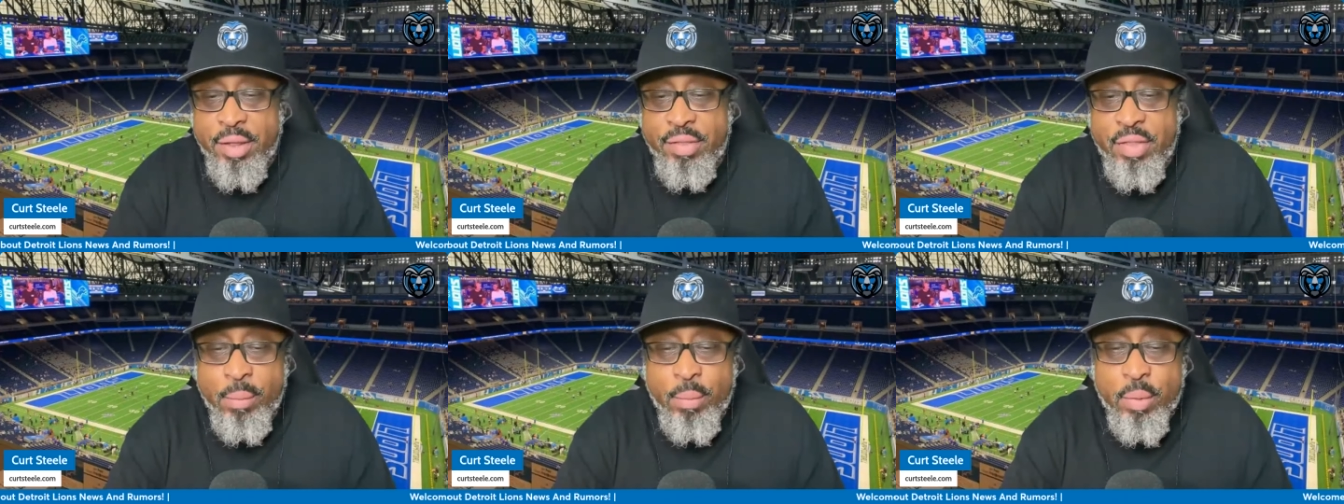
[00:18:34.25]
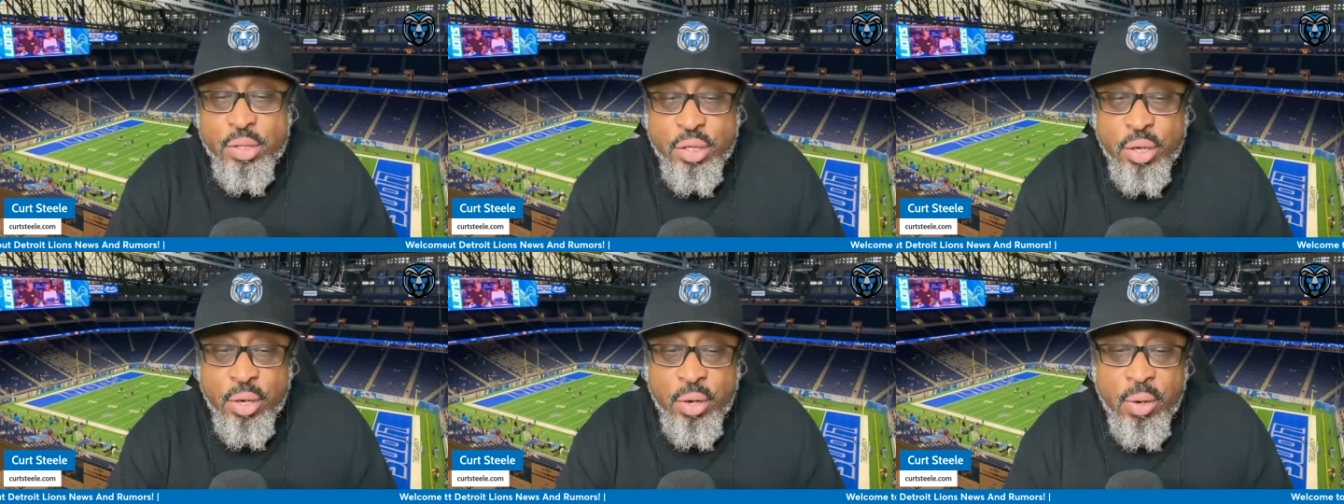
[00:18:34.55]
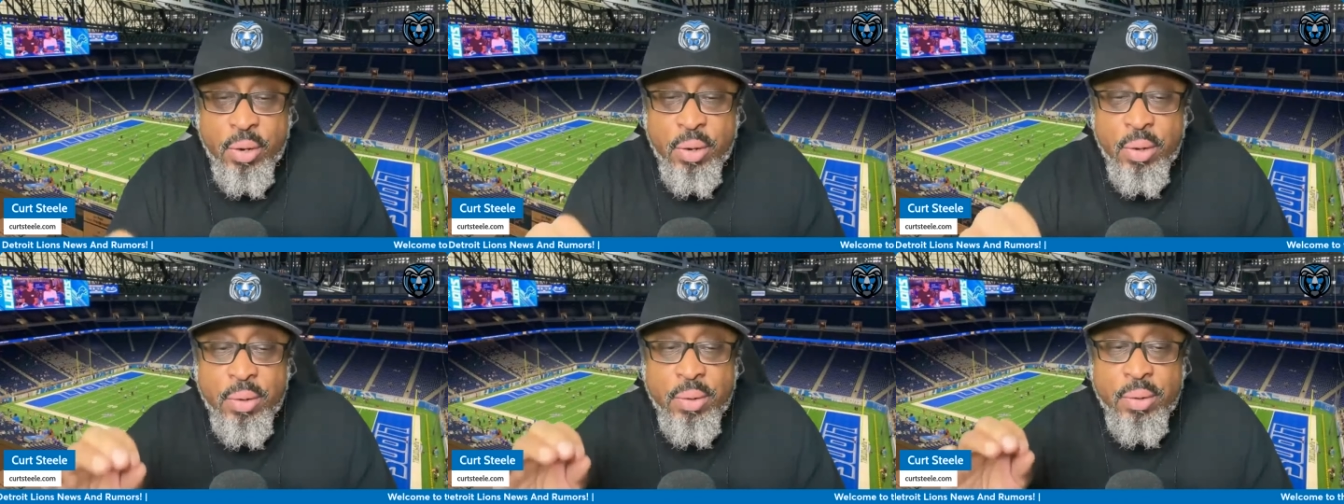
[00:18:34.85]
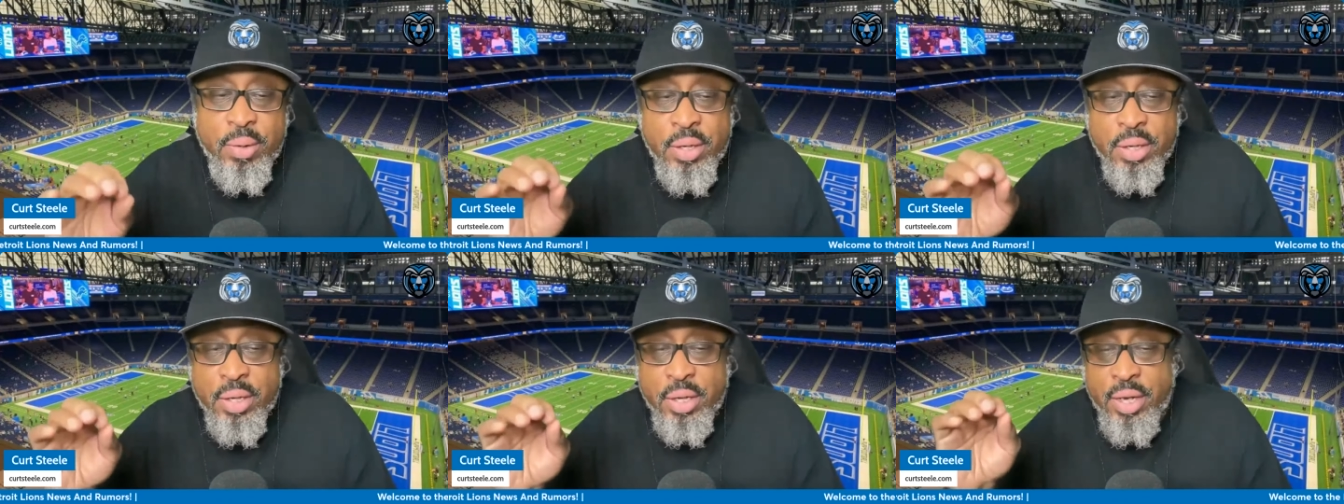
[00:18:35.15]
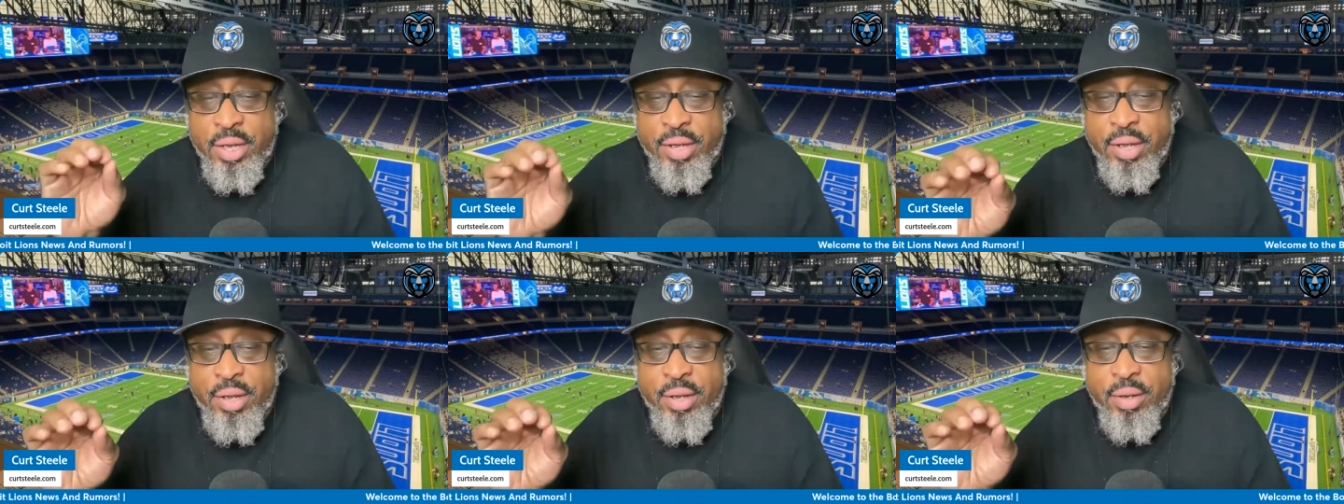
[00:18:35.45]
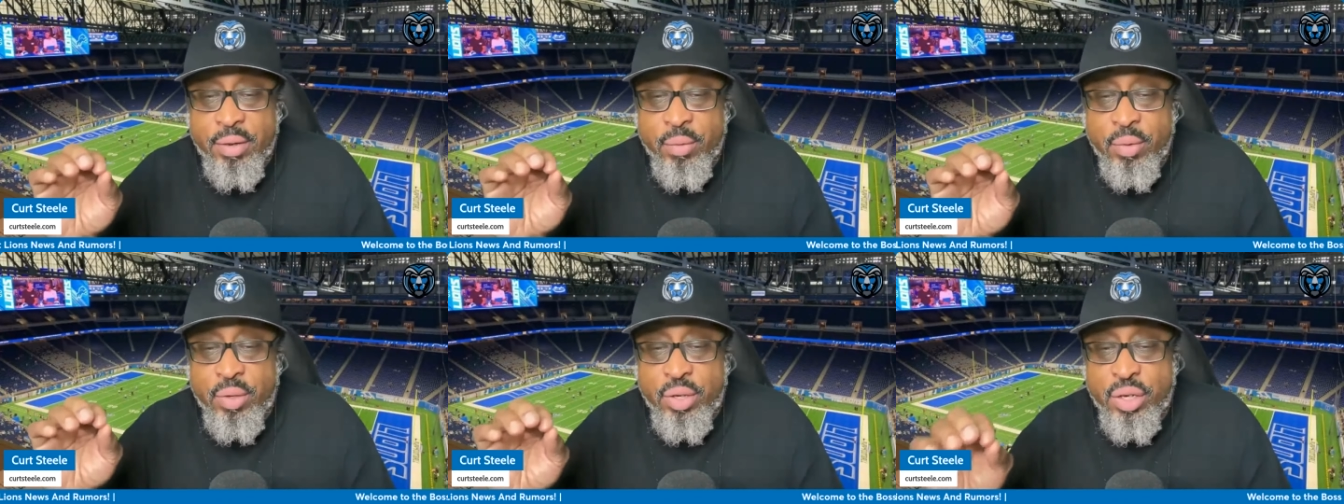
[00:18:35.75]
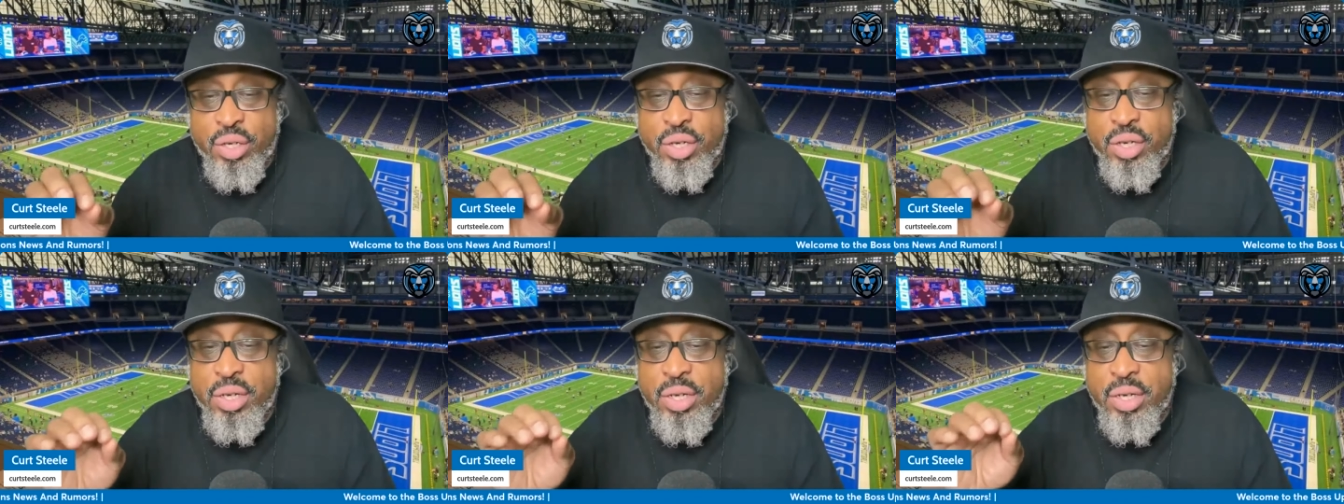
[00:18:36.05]
Their return
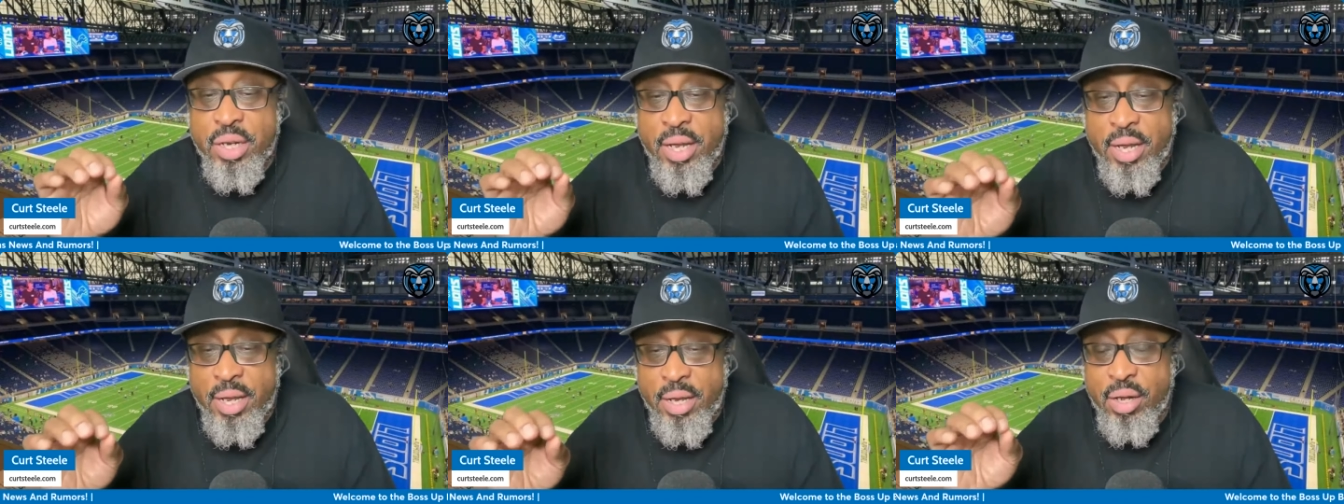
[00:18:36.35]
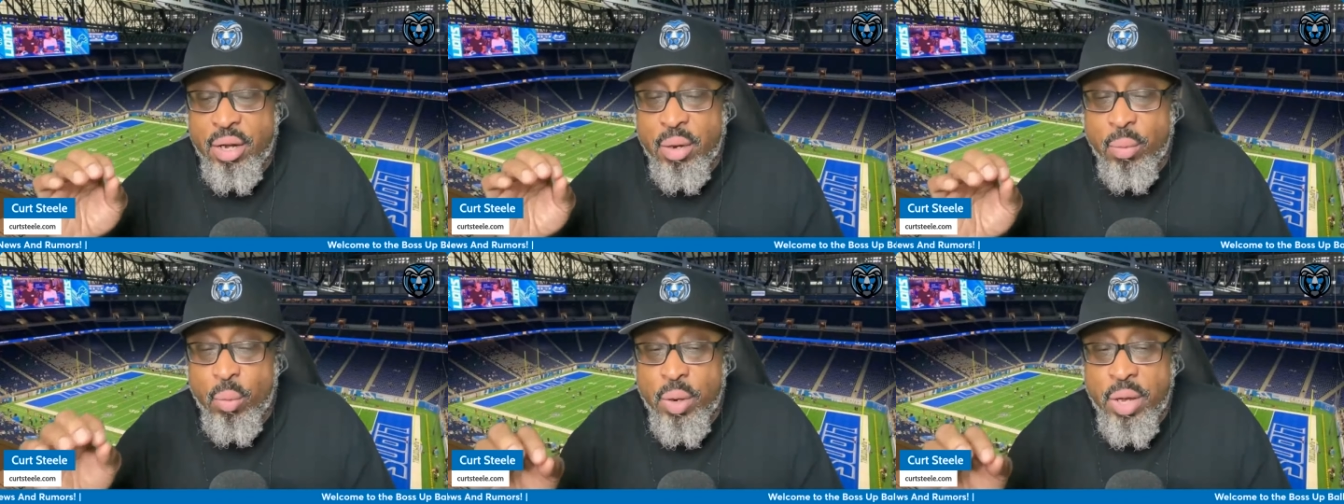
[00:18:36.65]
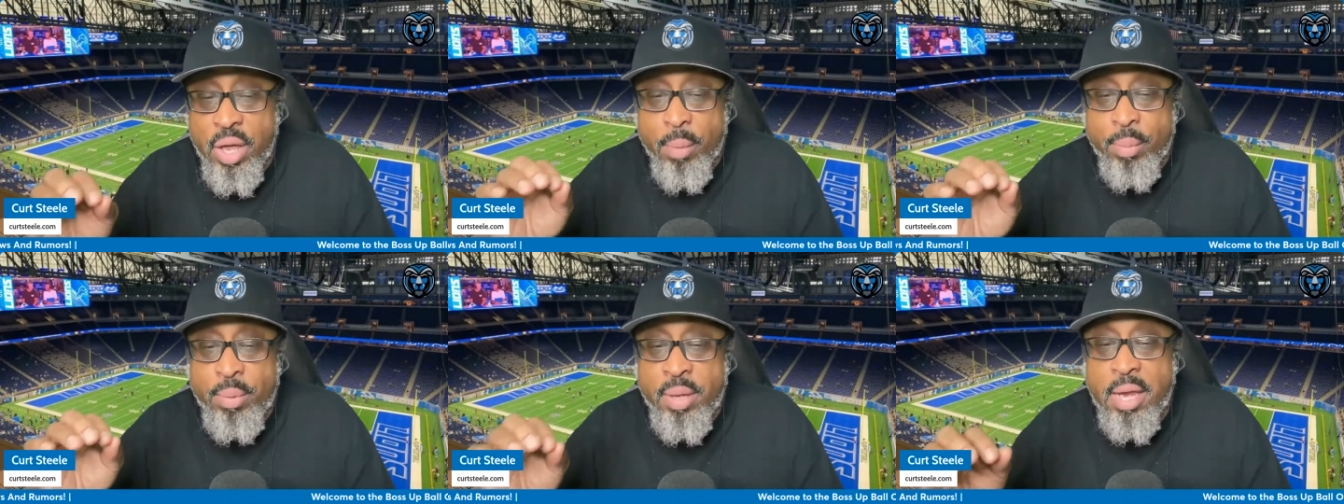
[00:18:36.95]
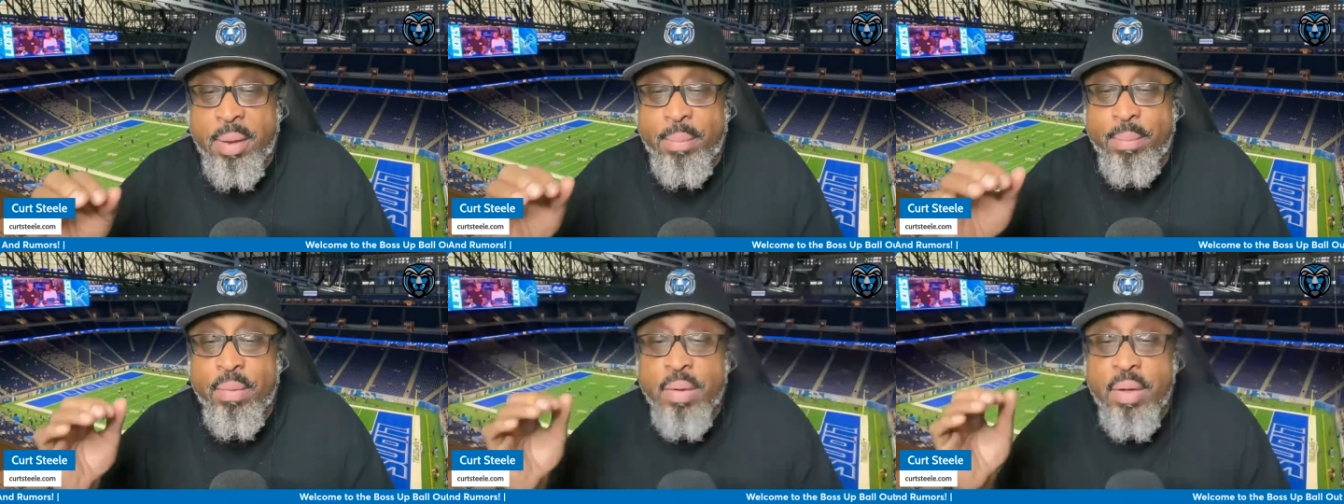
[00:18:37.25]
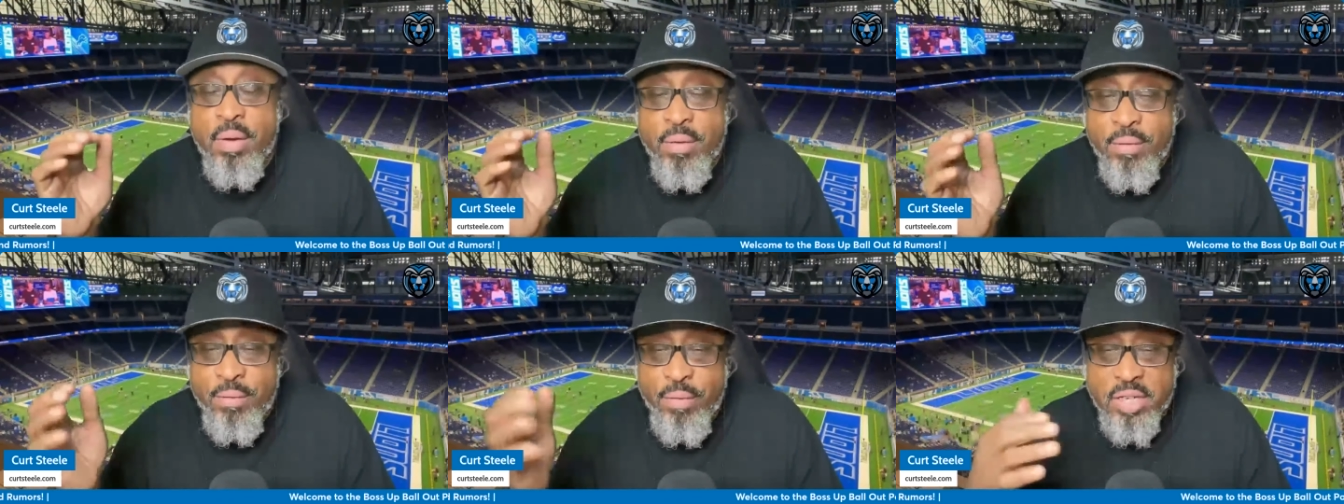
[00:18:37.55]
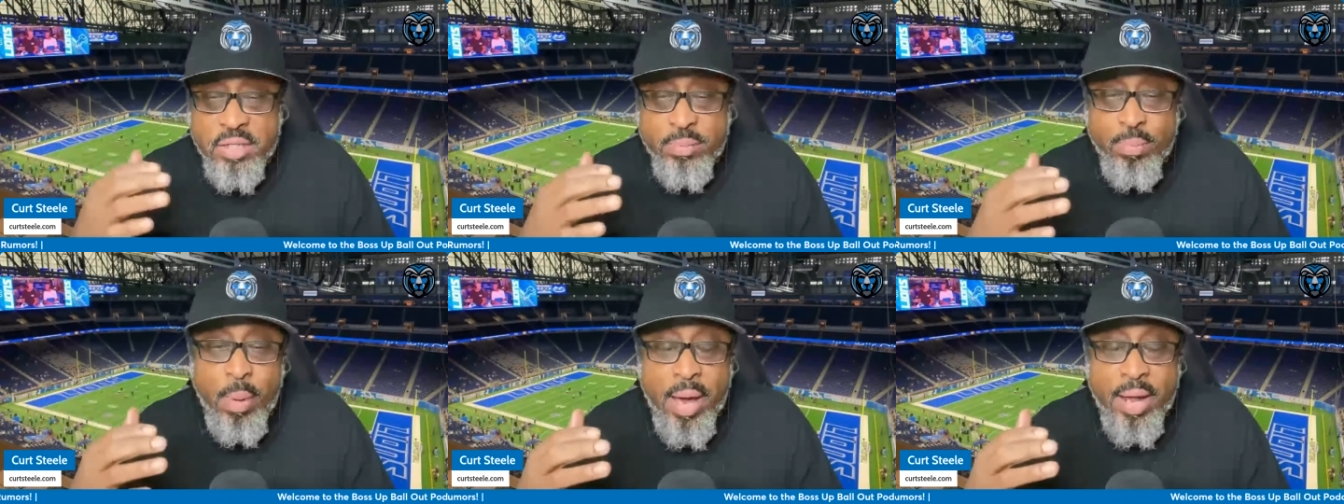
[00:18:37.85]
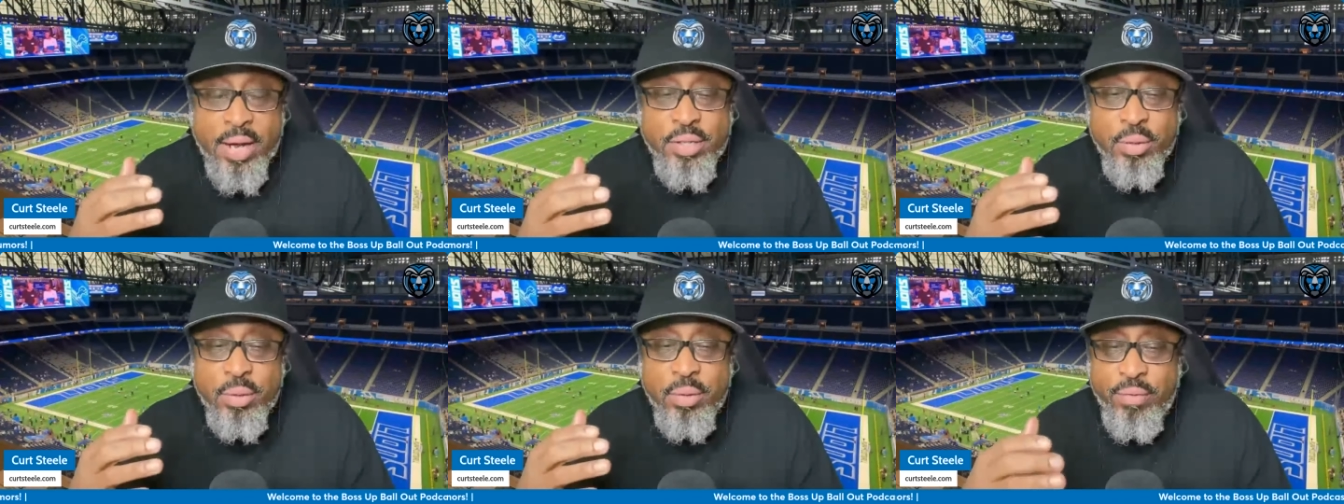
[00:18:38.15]
will help keep fresh
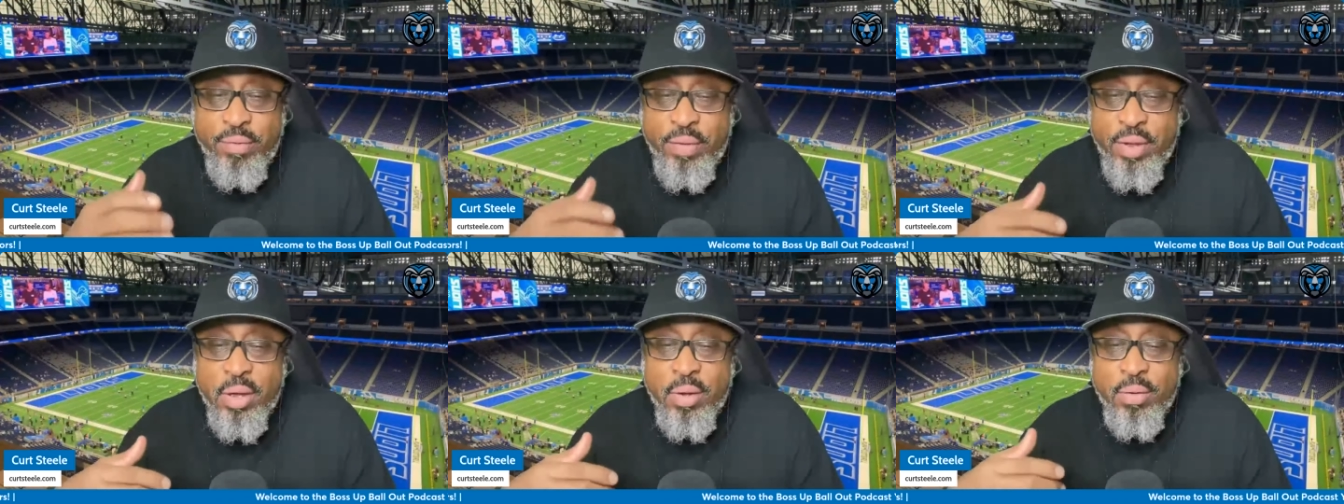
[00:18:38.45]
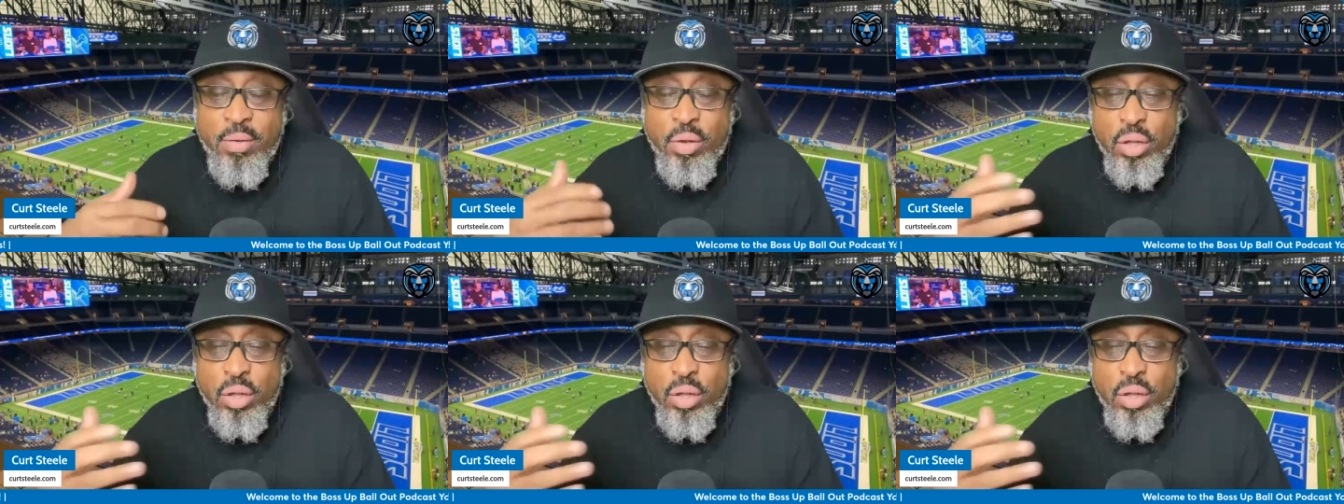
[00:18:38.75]
bodies on the field.